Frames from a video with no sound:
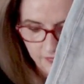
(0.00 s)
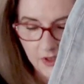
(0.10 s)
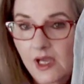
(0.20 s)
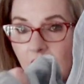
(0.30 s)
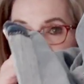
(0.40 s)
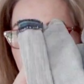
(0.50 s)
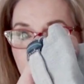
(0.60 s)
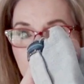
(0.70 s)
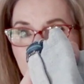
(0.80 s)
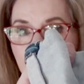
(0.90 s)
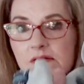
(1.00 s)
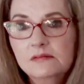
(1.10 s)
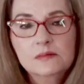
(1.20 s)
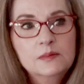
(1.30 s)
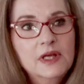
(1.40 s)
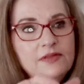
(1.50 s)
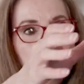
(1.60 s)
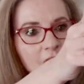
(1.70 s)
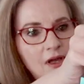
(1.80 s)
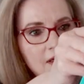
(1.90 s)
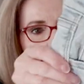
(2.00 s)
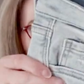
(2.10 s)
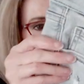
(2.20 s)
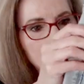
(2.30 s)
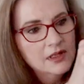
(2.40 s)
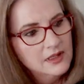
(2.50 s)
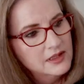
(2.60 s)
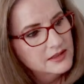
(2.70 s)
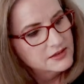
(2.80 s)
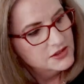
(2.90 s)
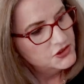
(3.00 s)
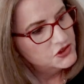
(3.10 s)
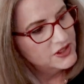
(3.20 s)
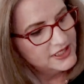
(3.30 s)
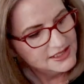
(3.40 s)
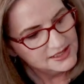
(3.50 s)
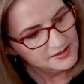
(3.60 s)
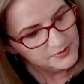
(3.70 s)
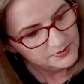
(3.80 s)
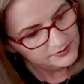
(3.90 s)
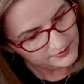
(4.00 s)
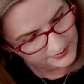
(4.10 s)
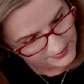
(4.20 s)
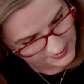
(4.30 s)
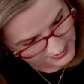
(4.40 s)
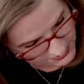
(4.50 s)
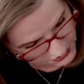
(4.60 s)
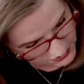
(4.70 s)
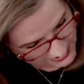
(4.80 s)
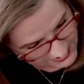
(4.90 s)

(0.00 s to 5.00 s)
Cuffed at the bottom. Distressing just